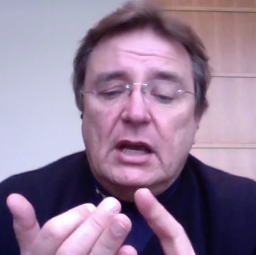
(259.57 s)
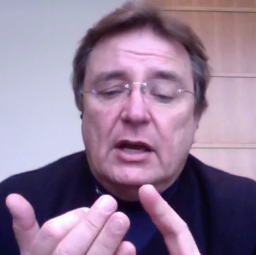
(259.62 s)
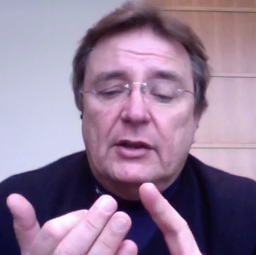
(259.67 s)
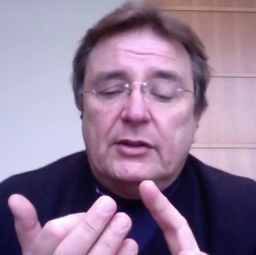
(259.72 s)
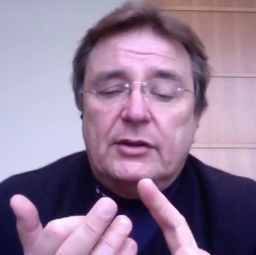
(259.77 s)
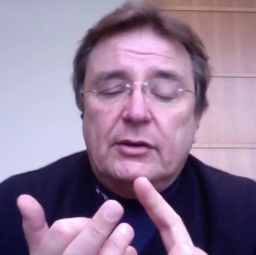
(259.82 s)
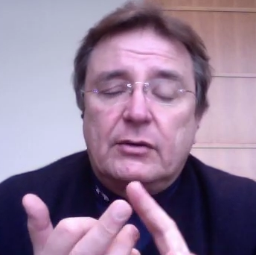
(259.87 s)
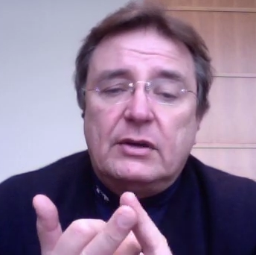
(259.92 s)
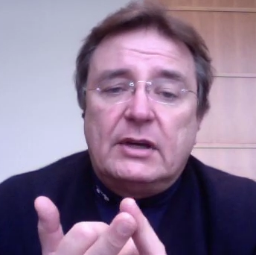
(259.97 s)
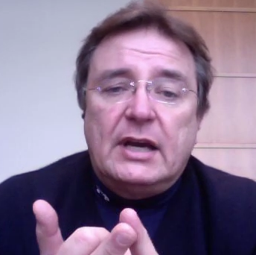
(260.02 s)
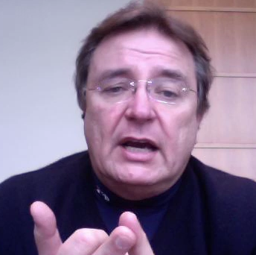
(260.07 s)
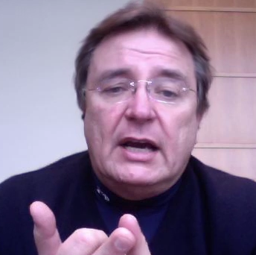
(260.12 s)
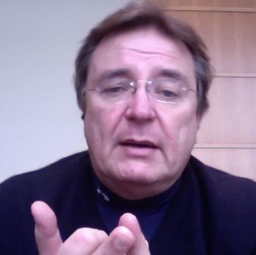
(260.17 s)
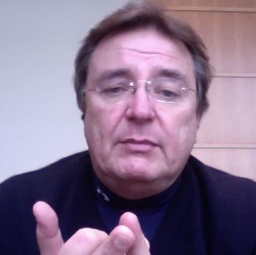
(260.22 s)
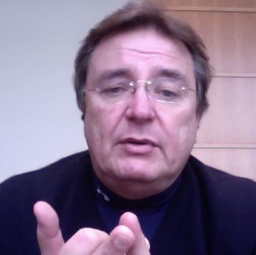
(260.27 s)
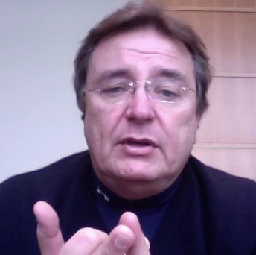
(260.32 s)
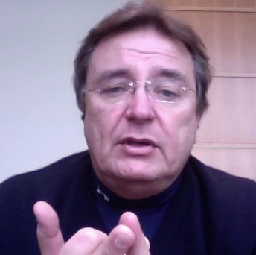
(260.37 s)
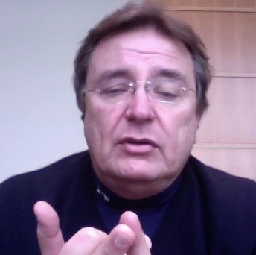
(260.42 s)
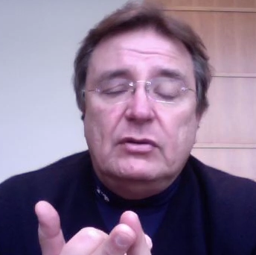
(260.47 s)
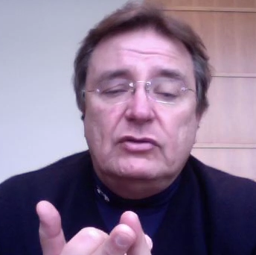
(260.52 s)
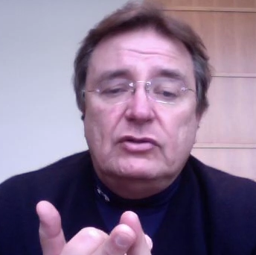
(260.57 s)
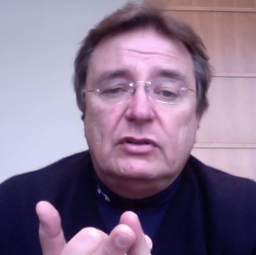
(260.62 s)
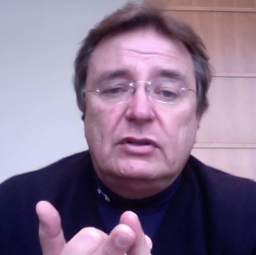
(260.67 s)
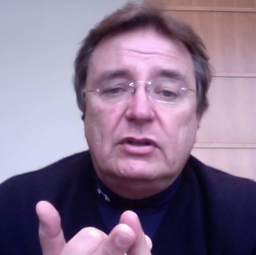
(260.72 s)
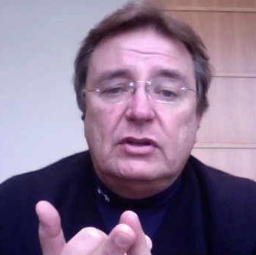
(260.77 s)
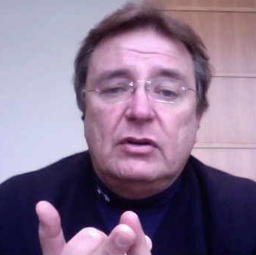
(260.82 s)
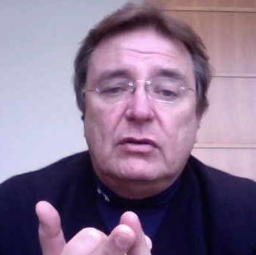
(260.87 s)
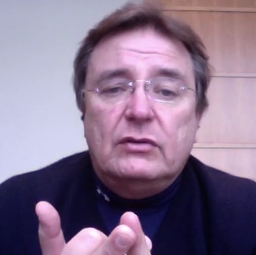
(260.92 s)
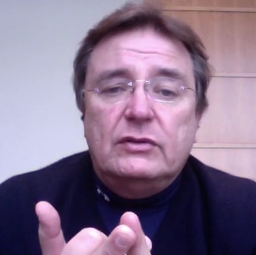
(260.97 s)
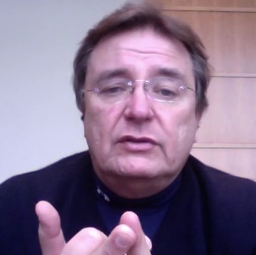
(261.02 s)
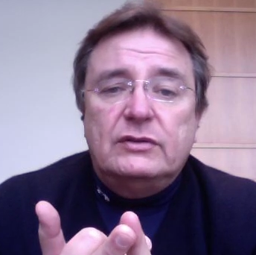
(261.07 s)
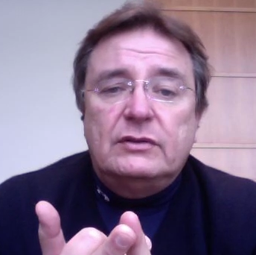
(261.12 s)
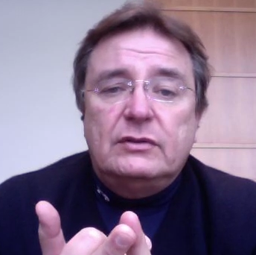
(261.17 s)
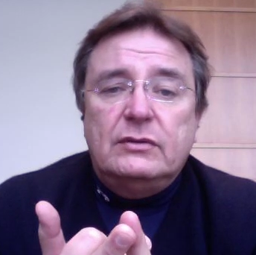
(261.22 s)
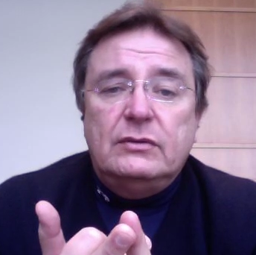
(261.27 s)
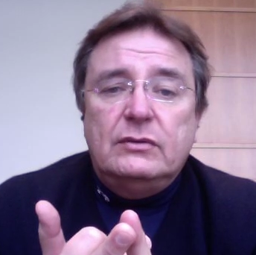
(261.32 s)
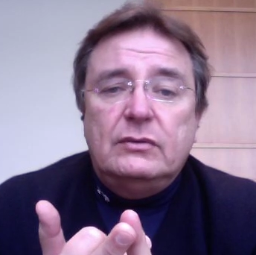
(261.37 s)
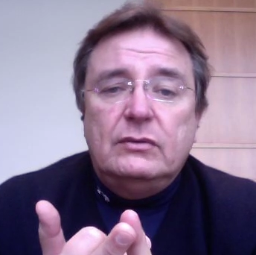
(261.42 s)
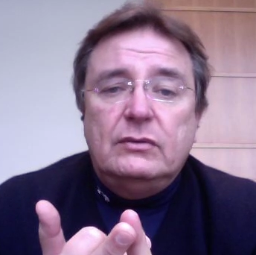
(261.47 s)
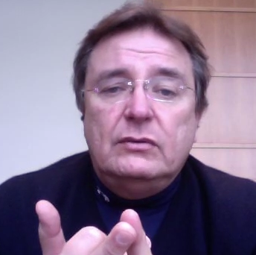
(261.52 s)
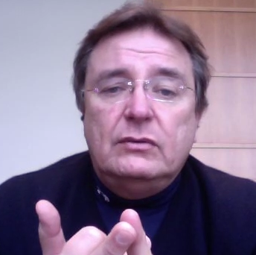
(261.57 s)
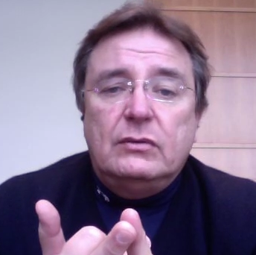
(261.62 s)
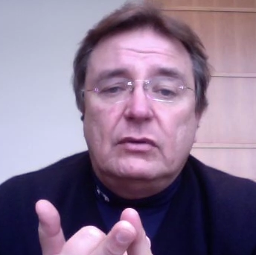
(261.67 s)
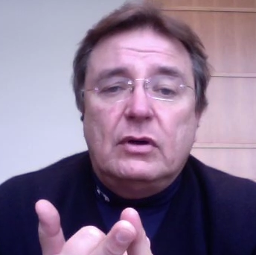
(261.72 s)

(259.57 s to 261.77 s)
A third copy usually goes to,